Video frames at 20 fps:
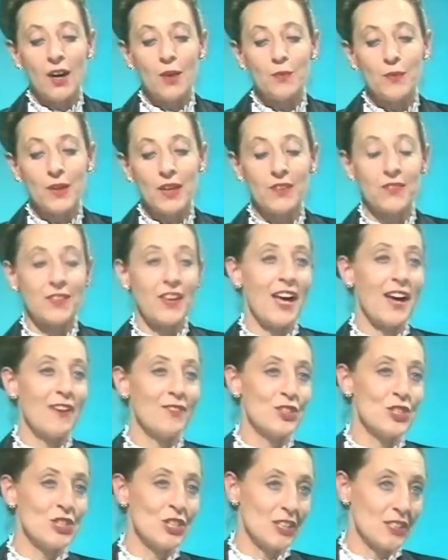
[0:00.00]
Um, if they
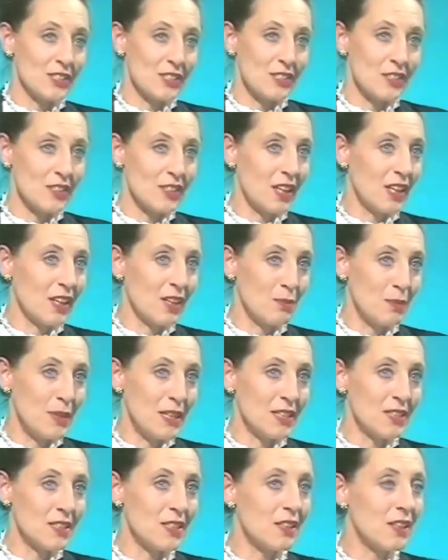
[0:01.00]
have a chance to think
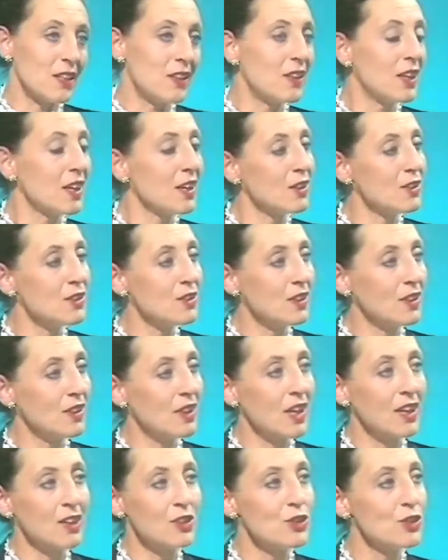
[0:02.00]
about it, then they can
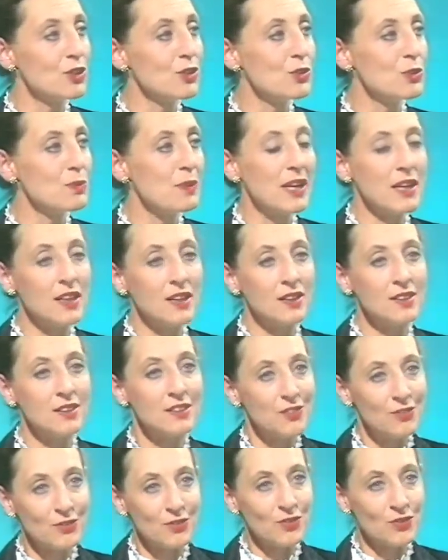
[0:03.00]
they can choose many
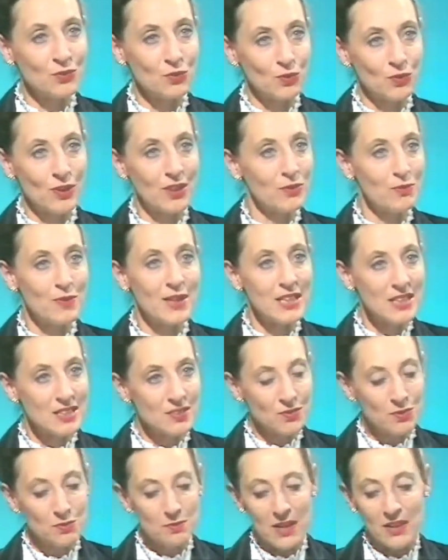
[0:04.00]
different one of many
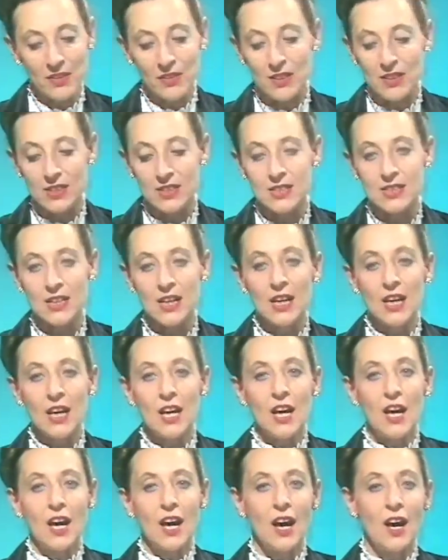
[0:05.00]
mm. different methods.
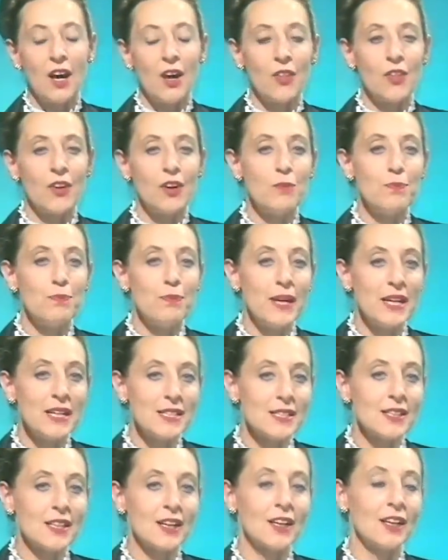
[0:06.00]
Uh, there are
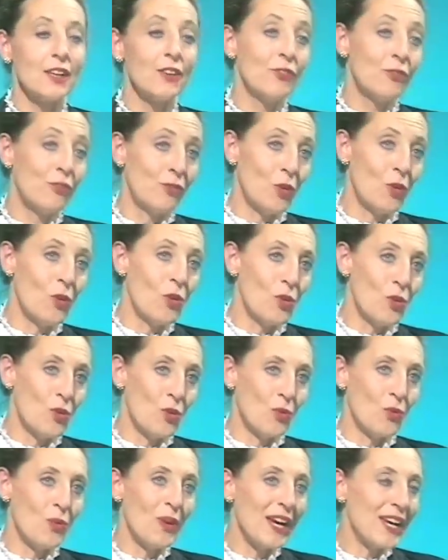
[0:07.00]
basically
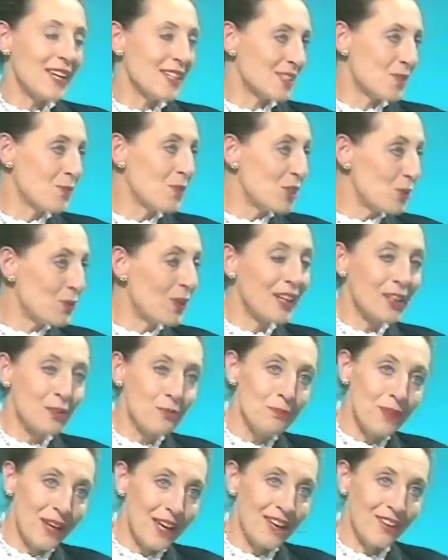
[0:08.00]
four ways in which one
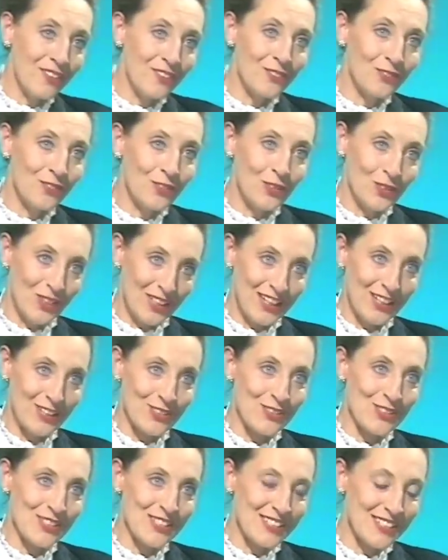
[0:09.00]
can pay for
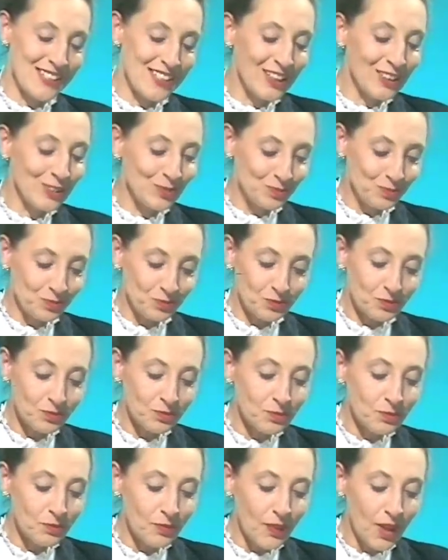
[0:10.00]
electricity.
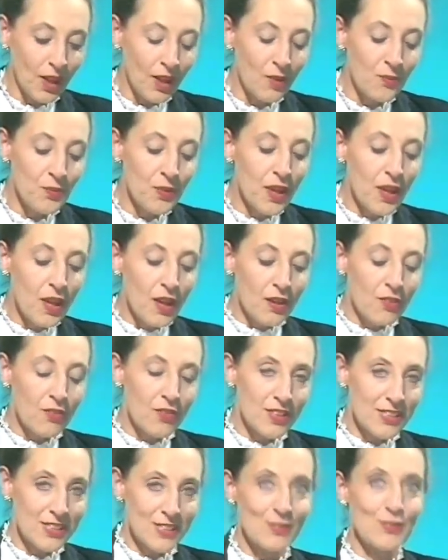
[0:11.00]
Um,
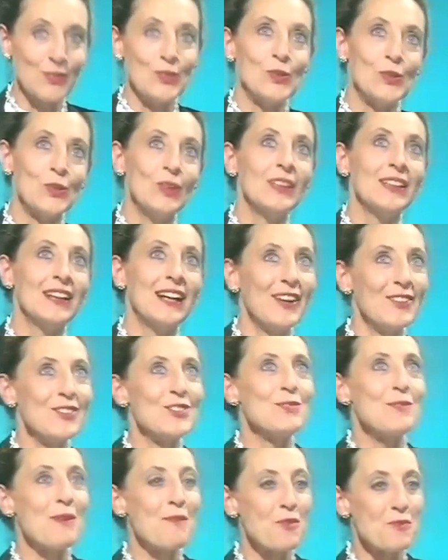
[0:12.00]
first of all, I
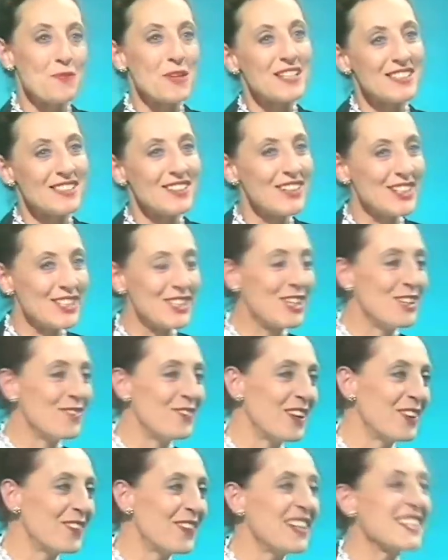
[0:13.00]
have to remember, because there are
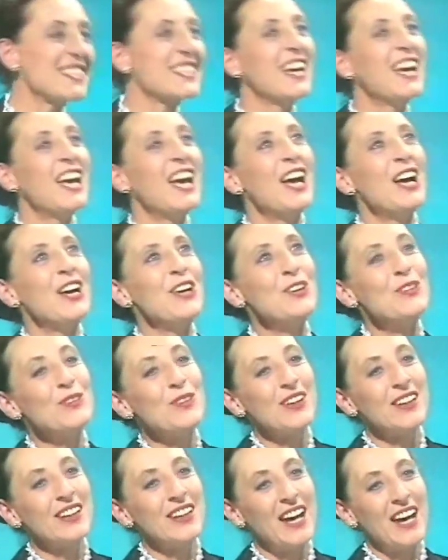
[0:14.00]
so many ways, mm -hmm.
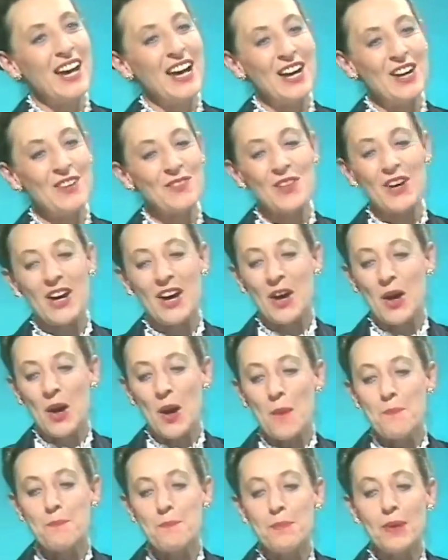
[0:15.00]
you can have a,
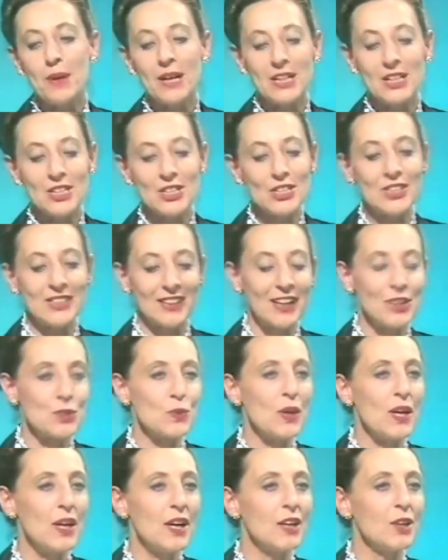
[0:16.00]
a budget
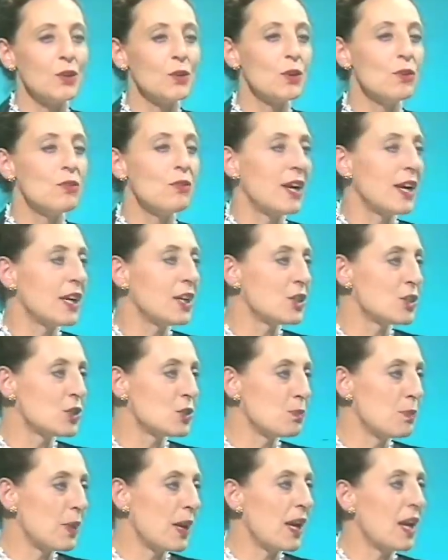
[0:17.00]
account where you
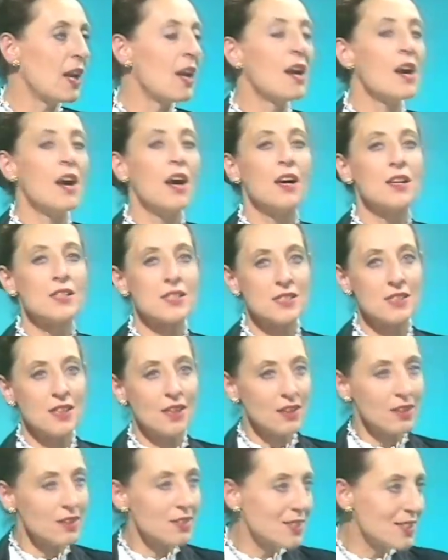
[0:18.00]
arrange to pay a
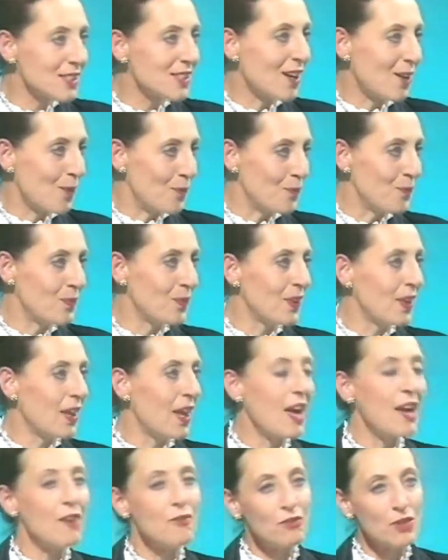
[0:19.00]
certain sum
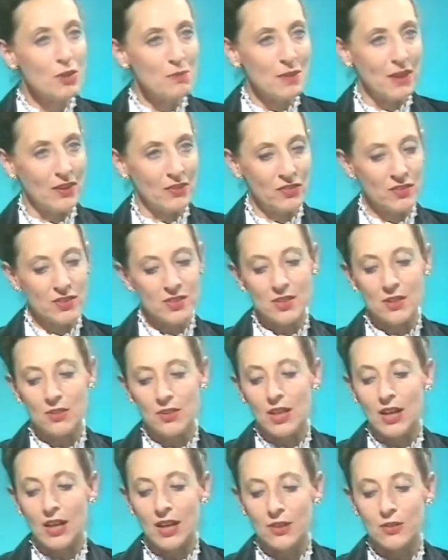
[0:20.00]
every month. So
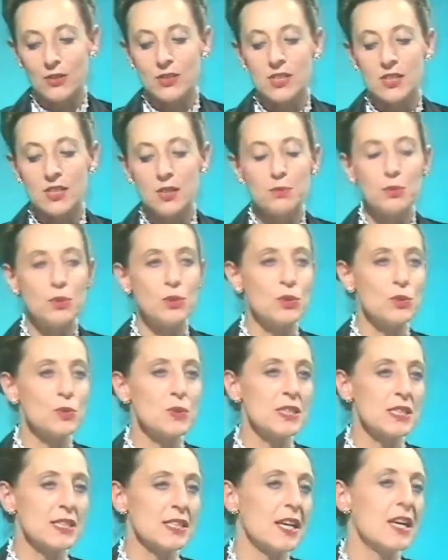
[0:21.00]
the mm. electricity mm.
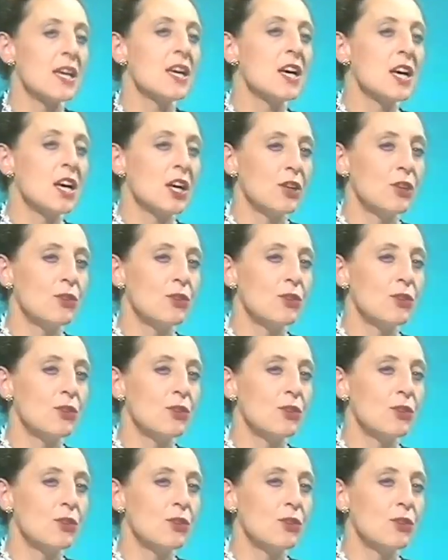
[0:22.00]
board will say,